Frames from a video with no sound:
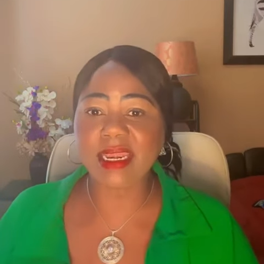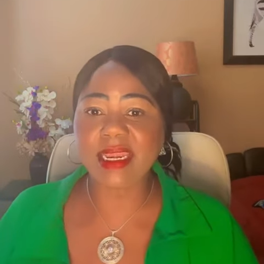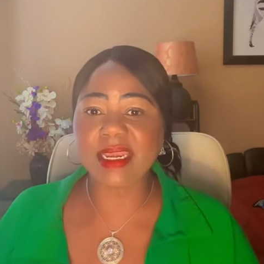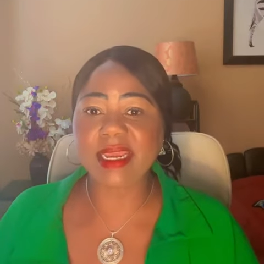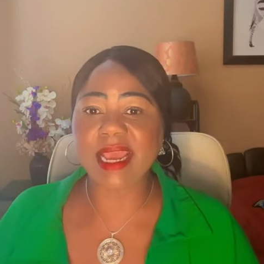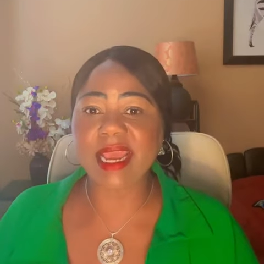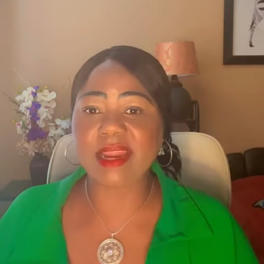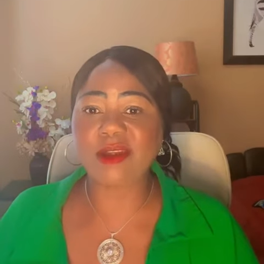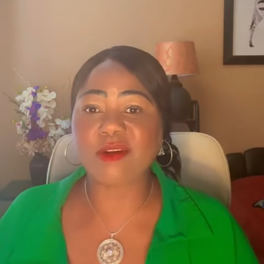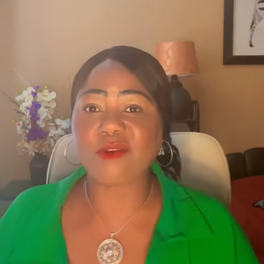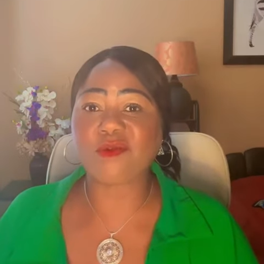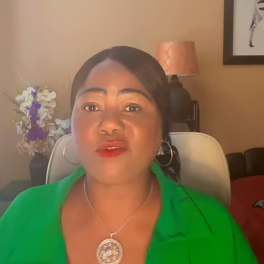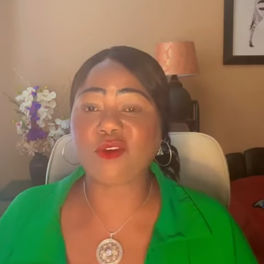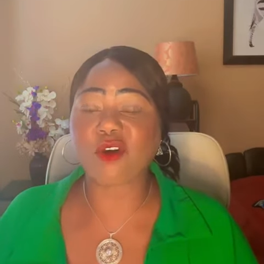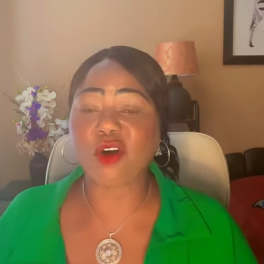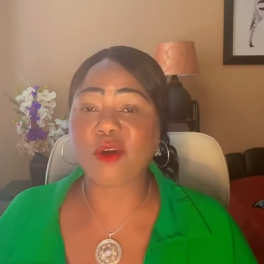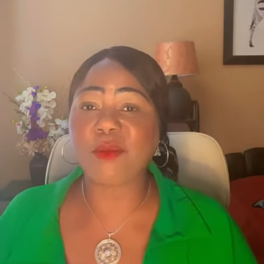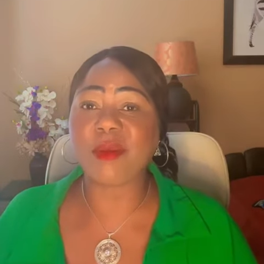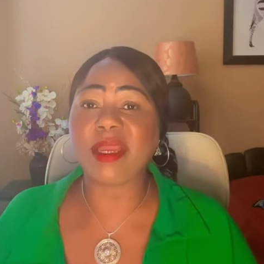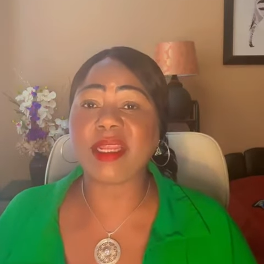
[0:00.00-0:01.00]
any kind
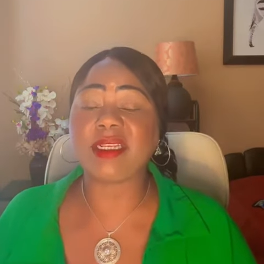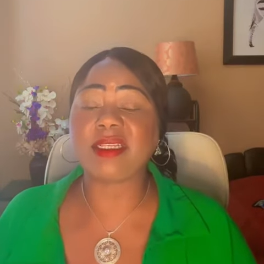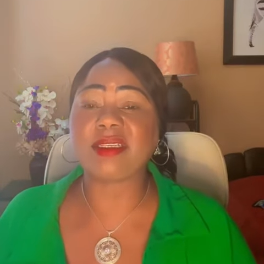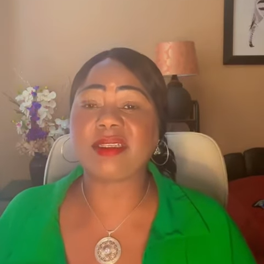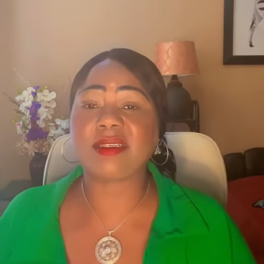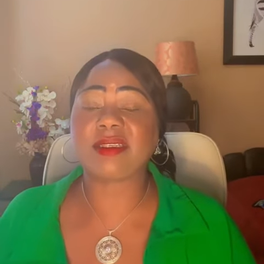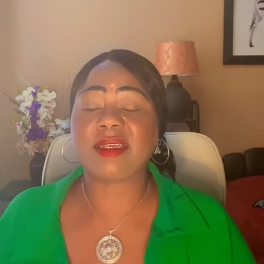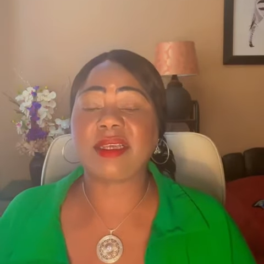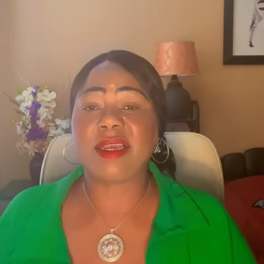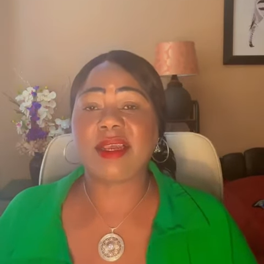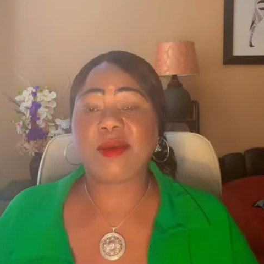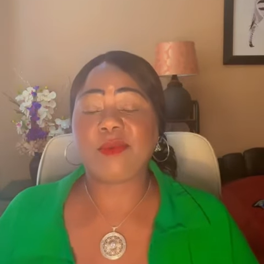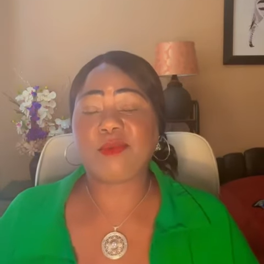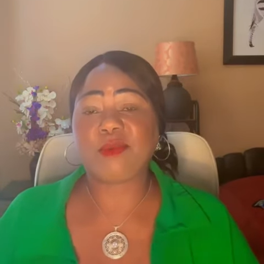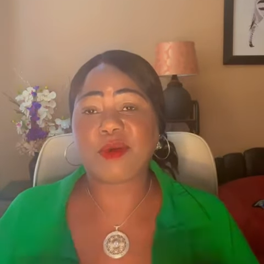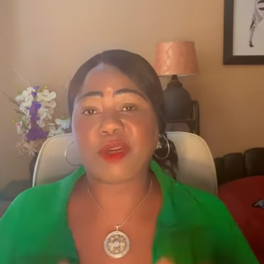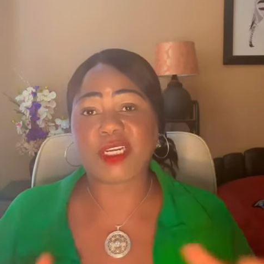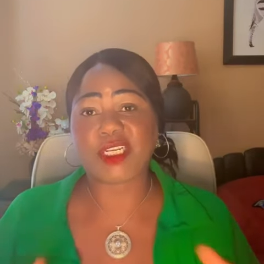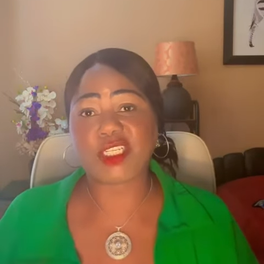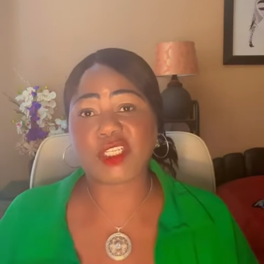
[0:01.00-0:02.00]
of comment,
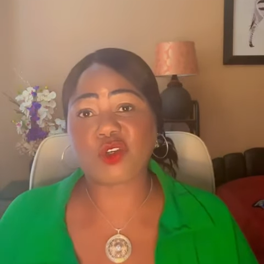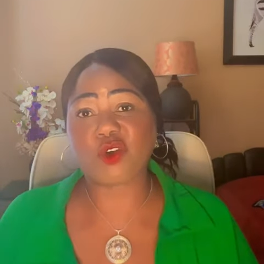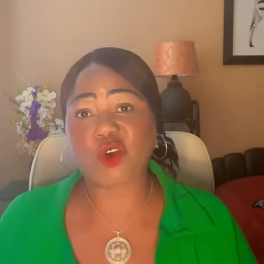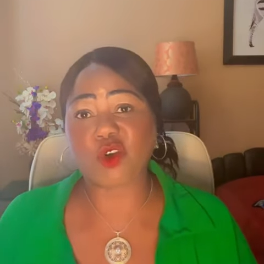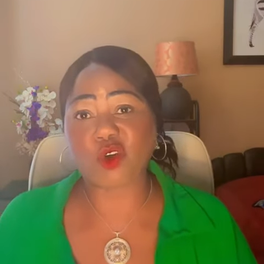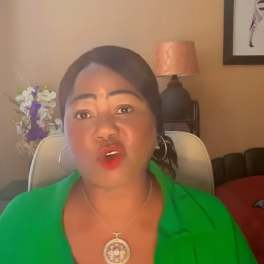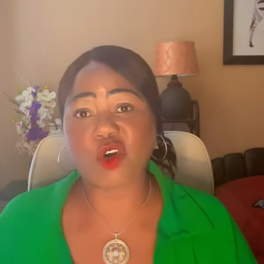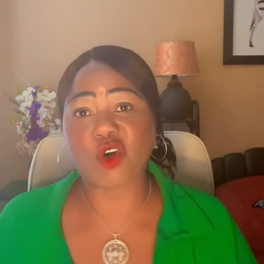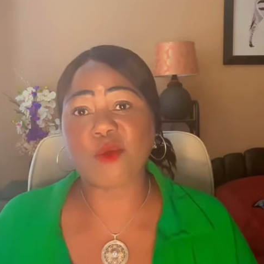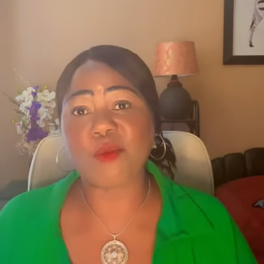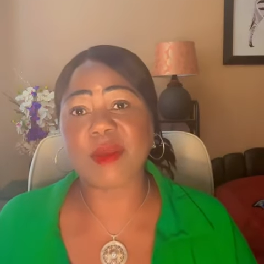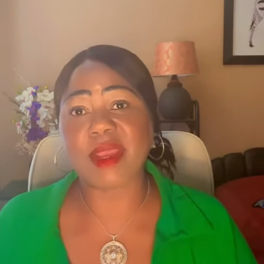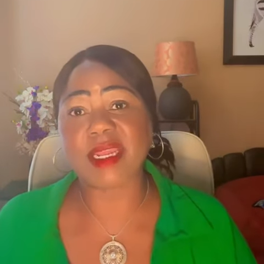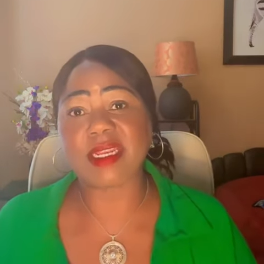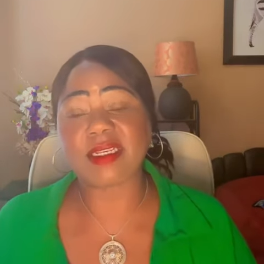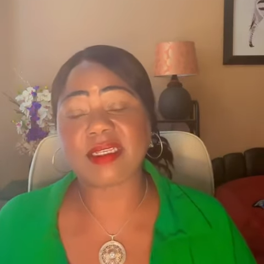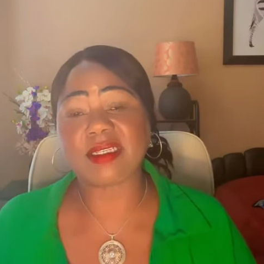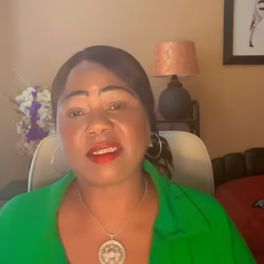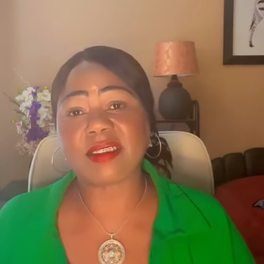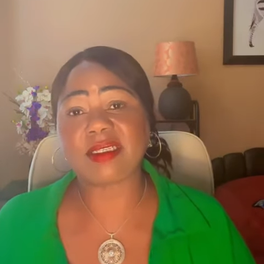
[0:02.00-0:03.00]
political
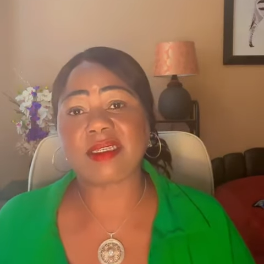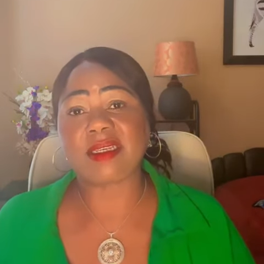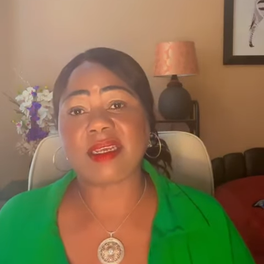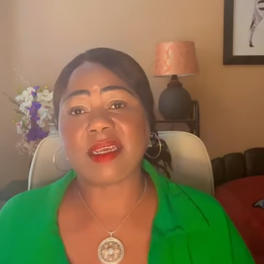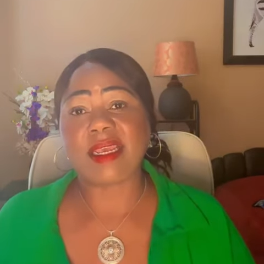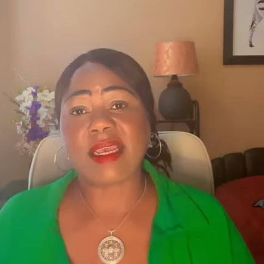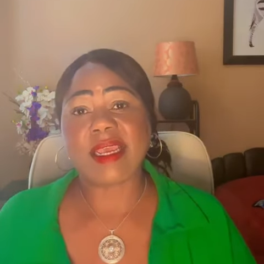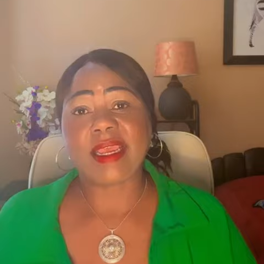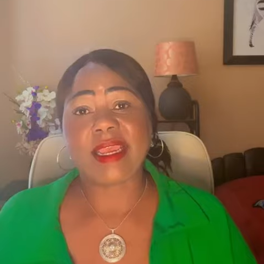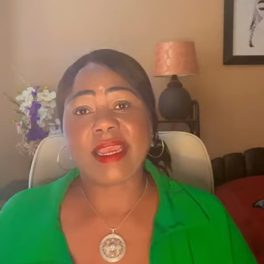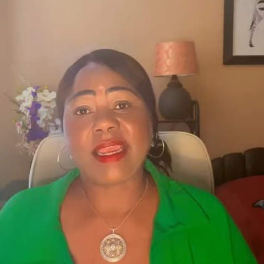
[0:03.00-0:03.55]
comment,